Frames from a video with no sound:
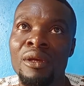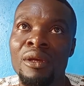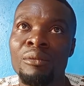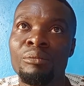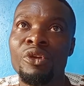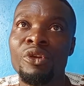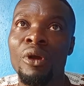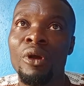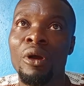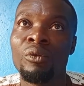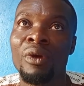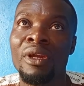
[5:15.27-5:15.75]

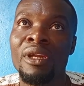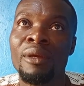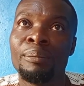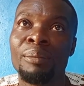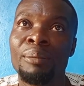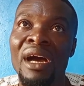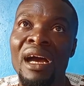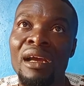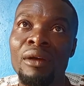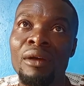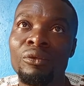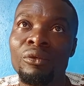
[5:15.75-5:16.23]
Because when the
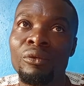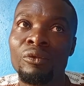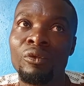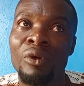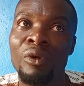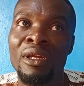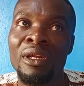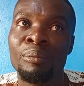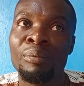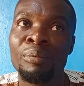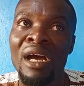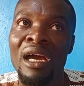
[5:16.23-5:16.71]
back
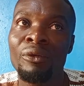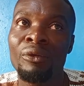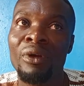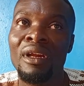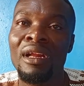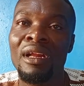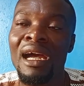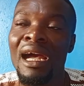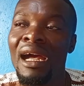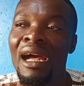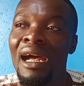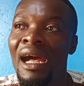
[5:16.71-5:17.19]

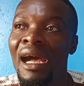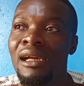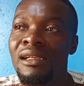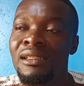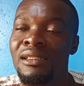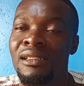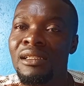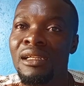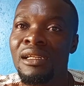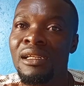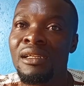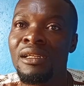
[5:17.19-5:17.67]
rider
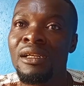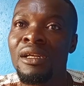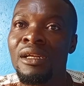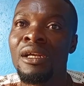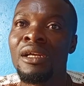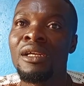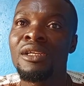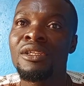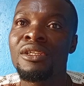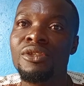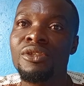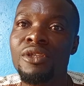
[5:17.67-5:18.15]
has
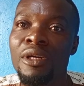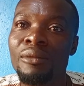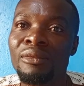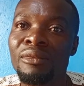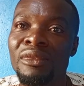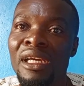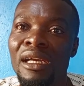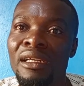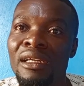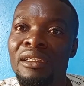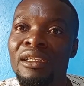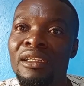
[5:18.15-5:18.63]
accident,
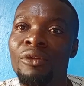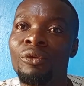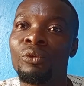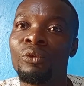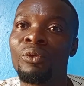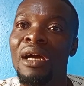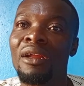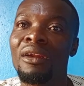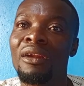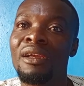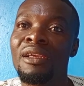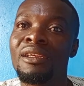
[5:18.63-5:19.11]
sometimes the
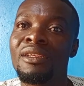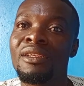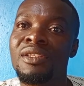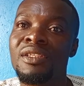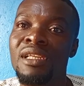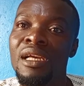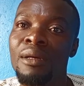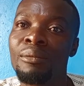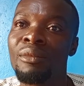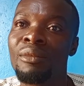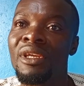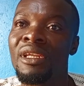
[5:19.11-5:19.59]
rider
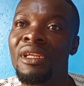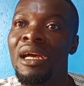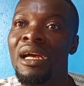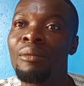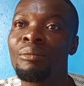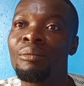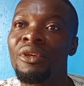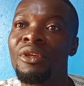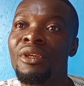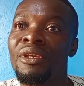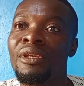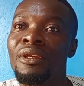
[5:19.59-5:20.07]
himself may
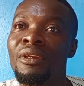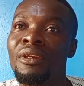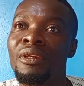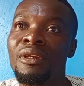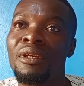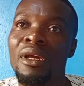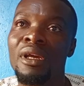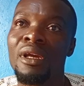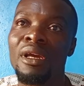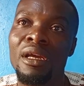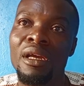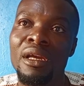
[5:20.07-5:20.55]
not be
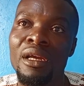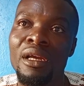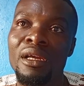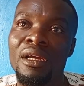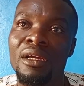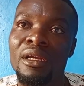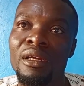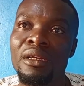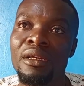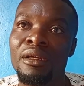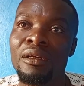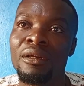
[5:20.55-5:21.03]

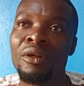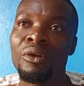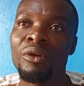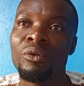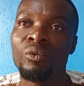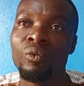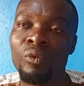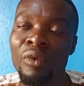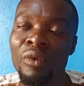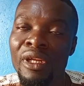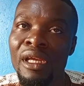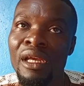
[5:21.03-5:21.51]

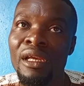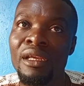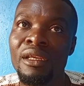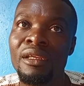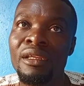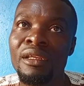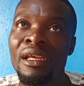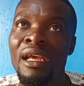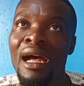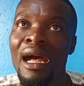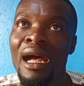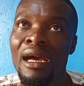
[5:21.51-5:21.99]
winner in
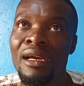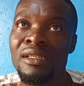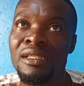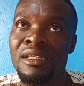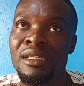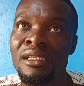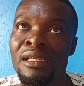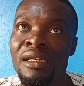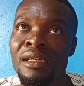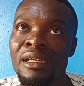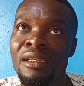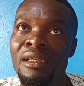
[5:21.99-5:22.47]
the
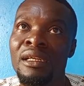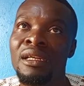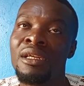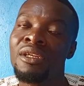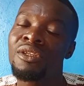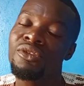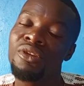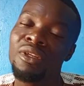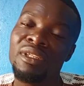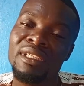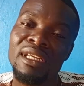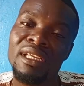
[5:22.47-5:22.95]
accident,
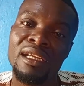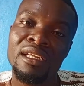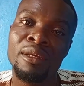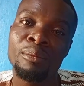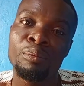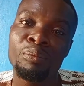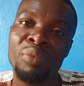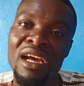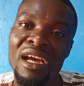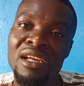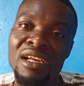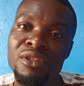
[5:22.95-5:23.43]
sometimes
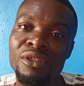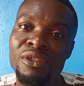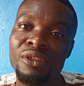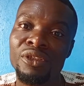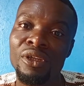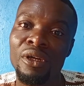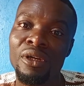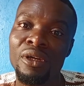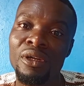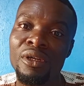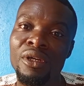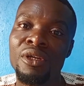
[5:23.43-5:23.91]
the
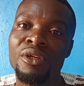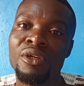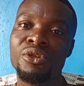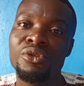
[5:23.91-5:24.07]
passenger.